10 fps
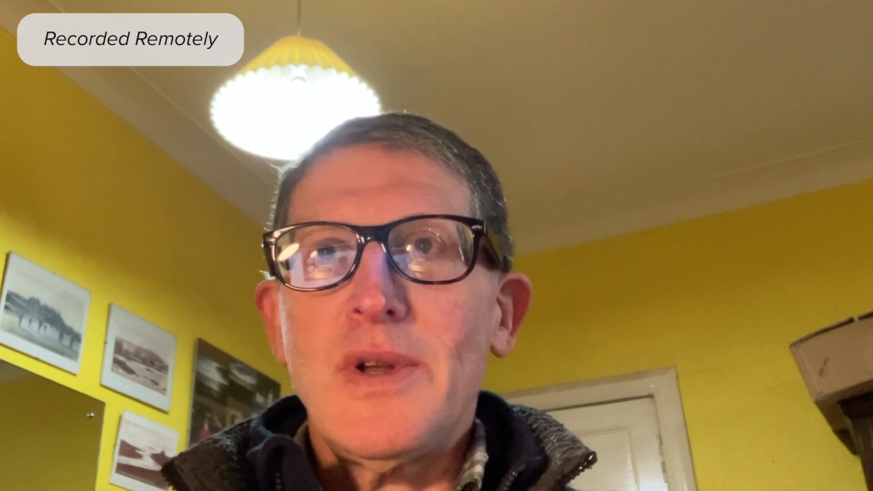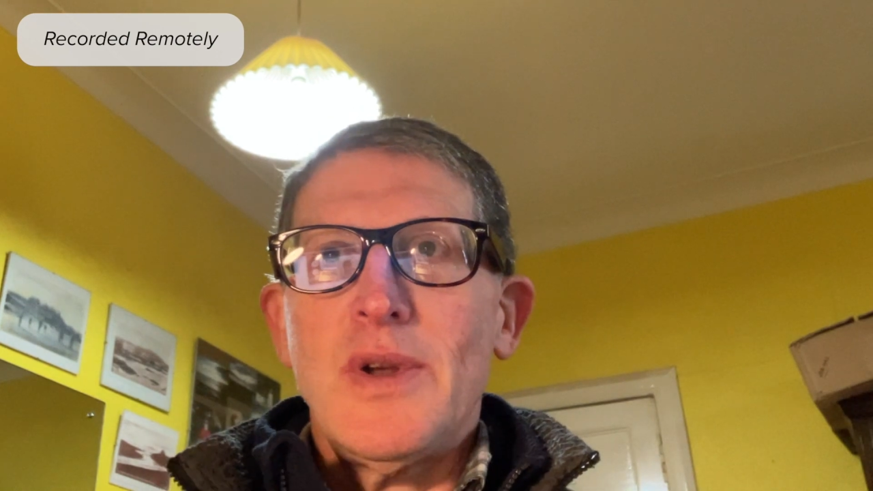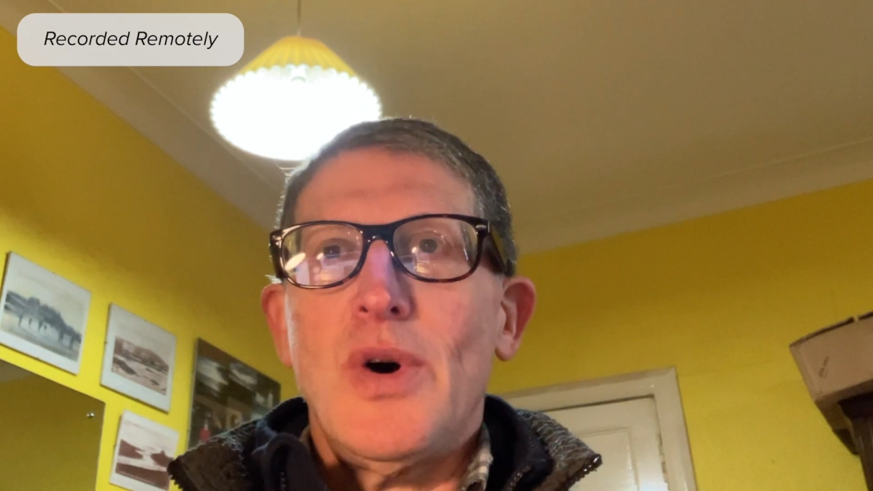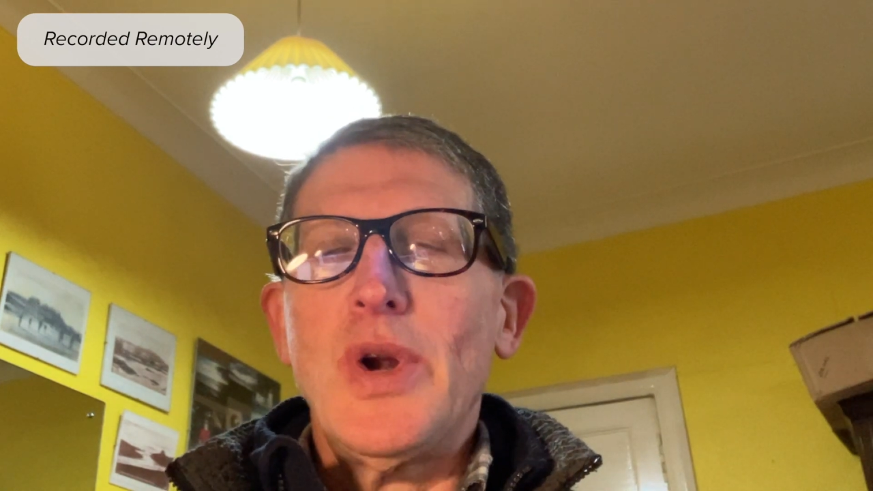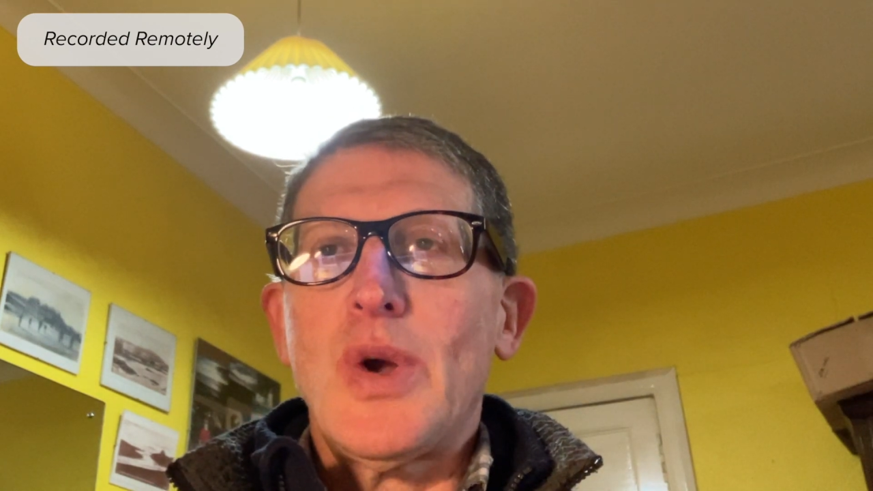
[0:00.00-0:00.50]

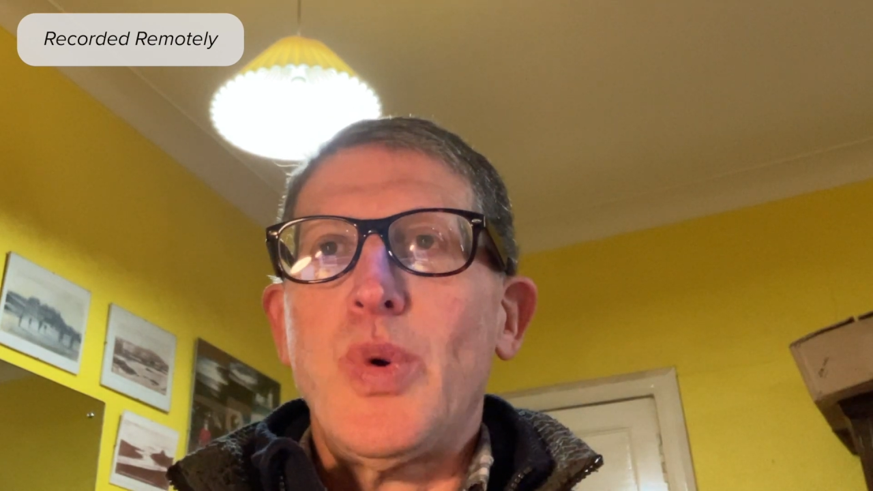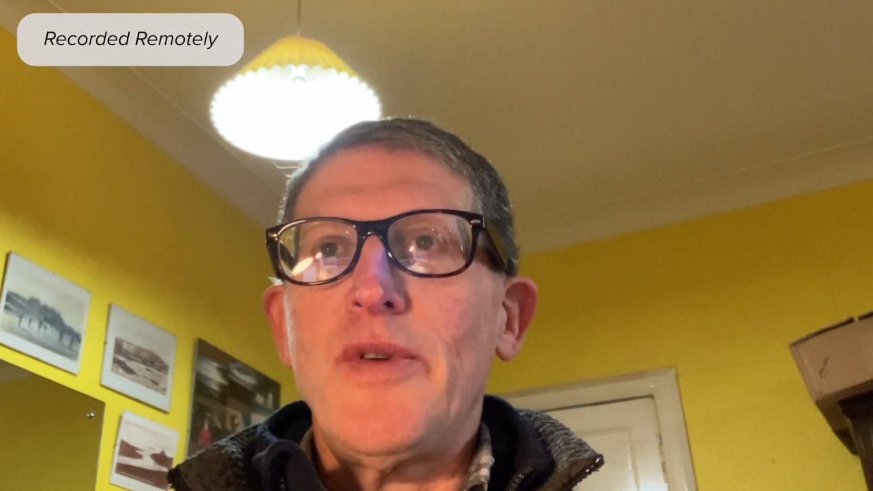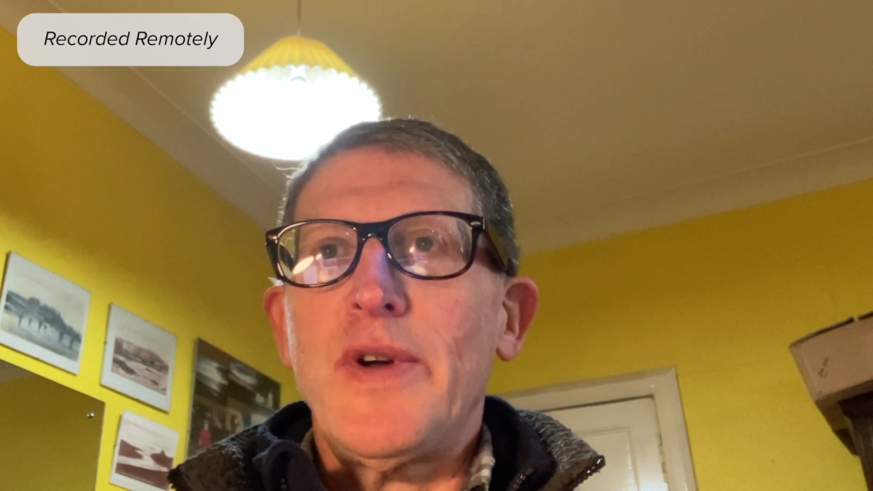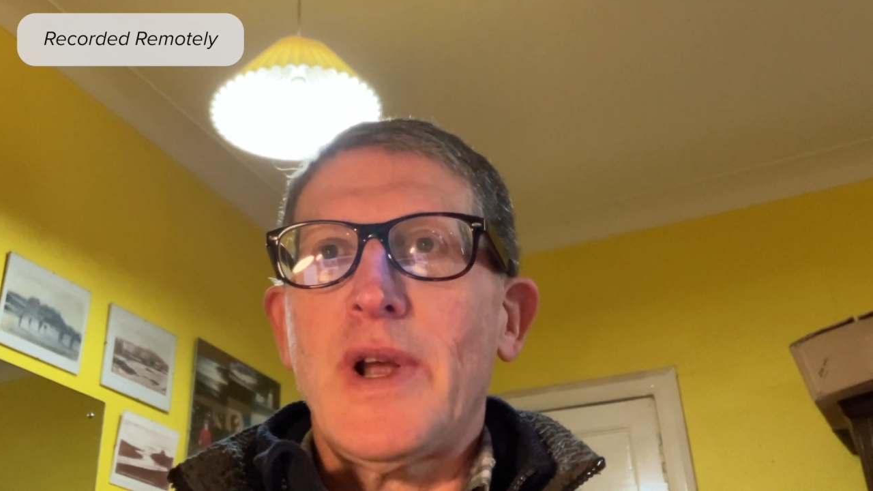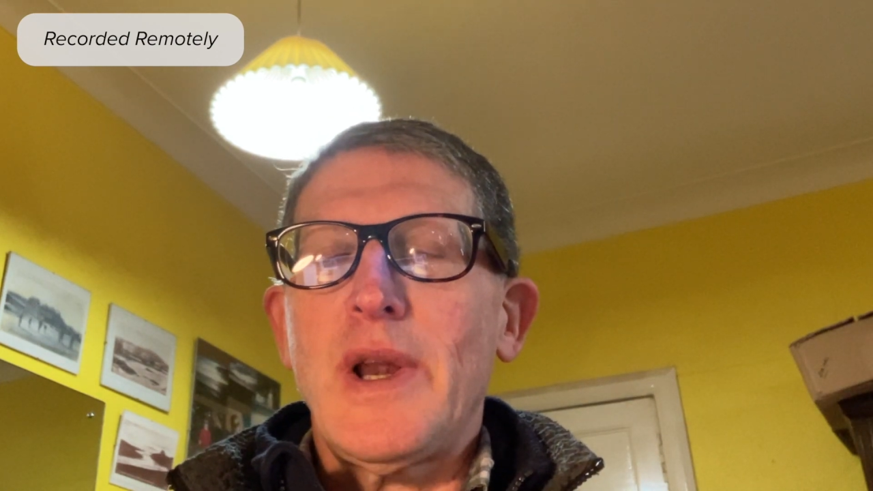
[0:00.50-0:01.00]

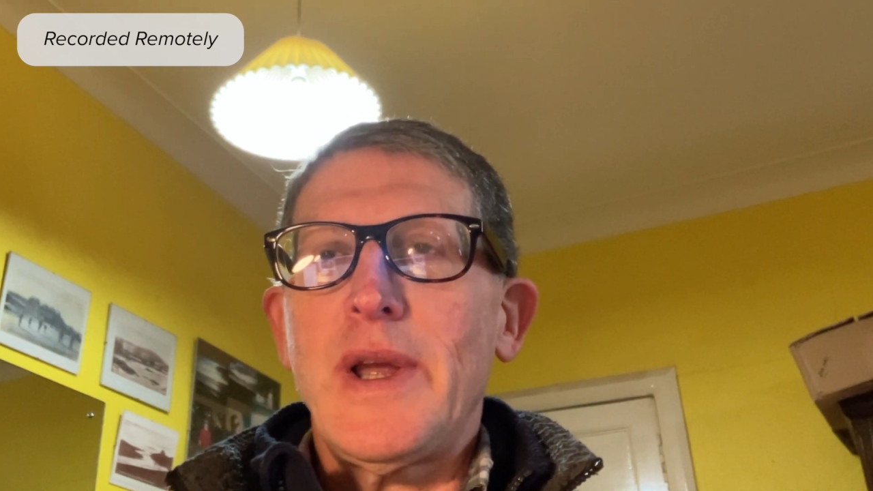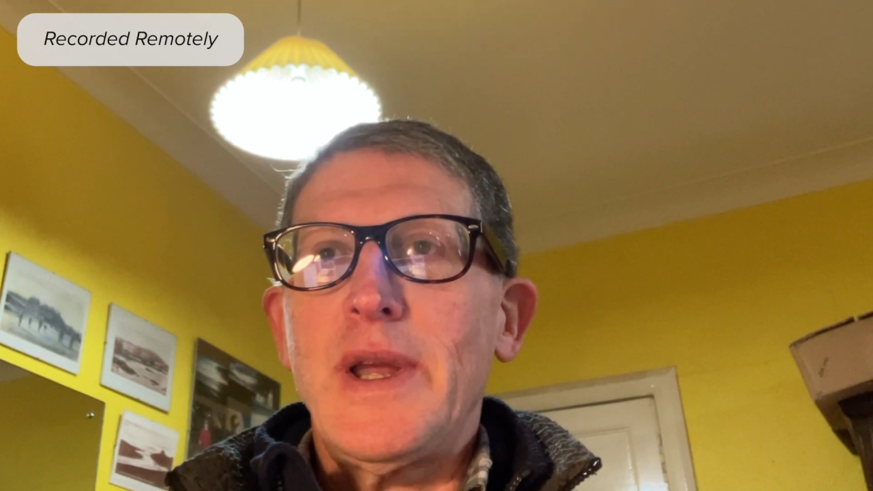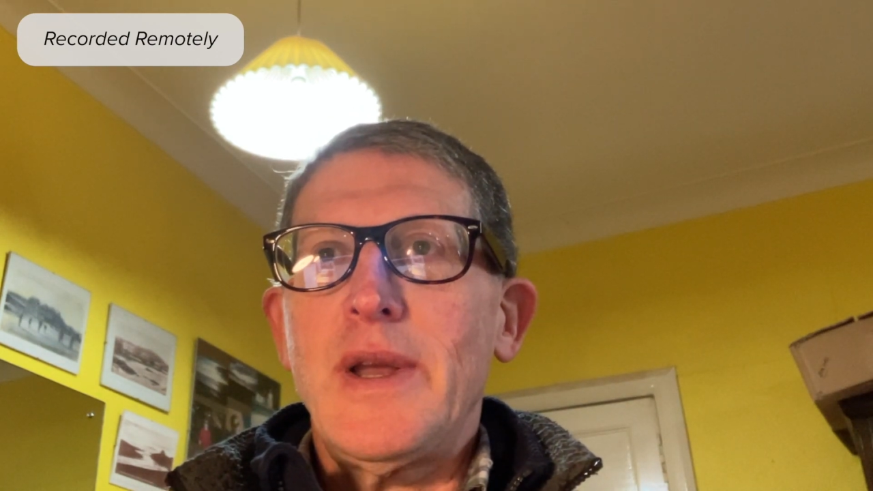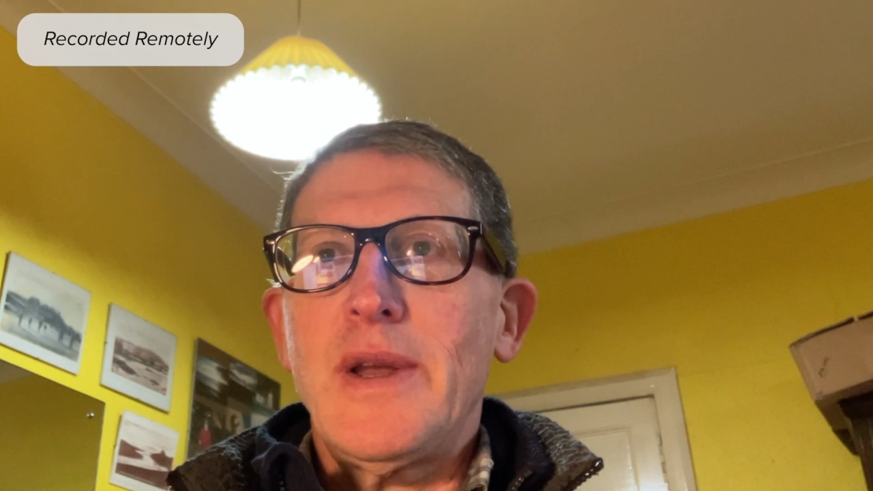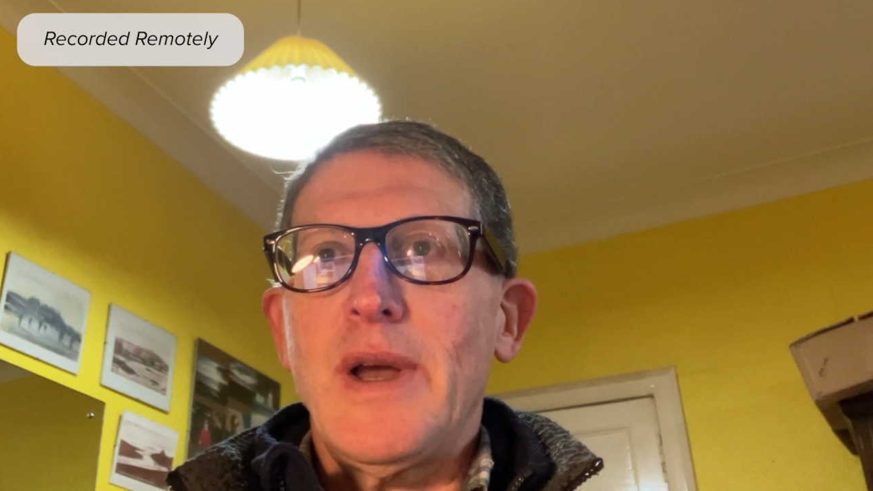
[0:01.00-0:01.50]
unequivocally